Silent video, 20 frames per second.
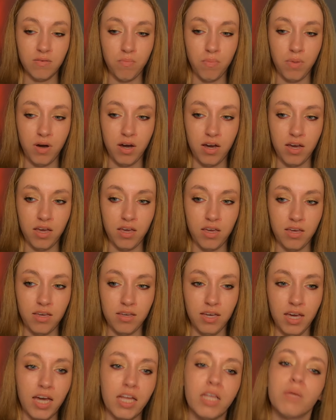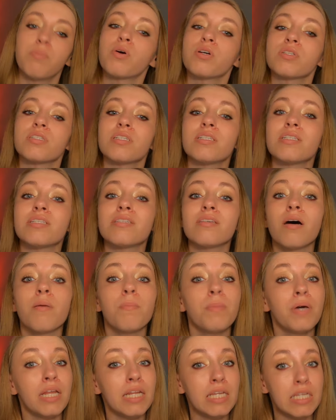by any person's
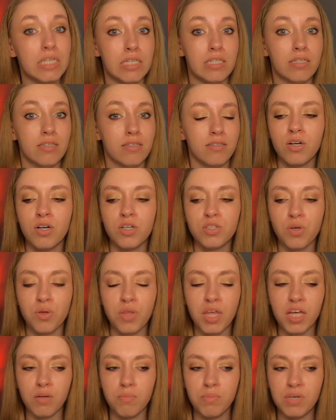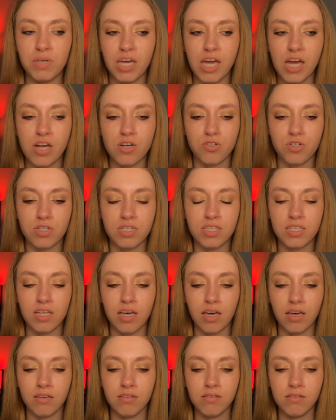opinion. So that'll be
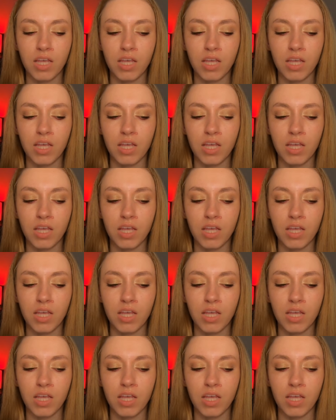interesting.